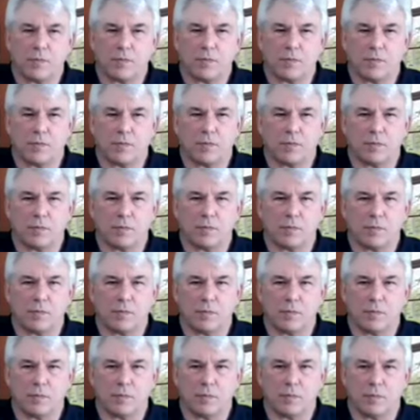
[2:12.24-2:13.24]

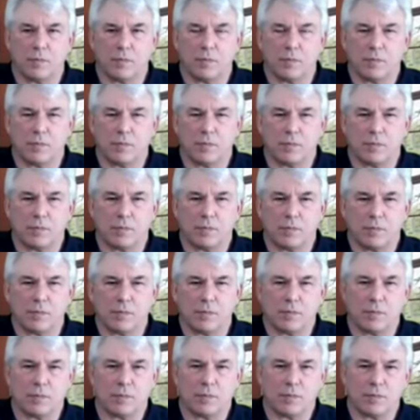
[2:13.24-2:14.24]

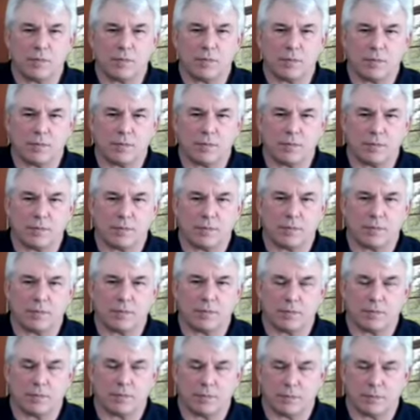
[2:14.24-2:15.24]

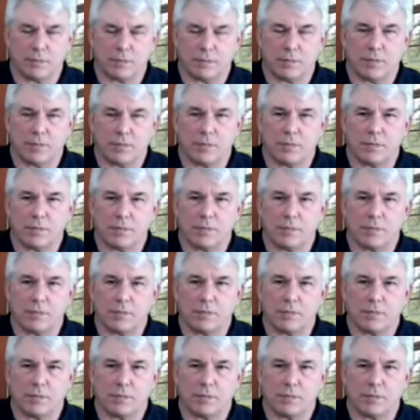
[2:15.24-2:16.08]
This person isn't speaking.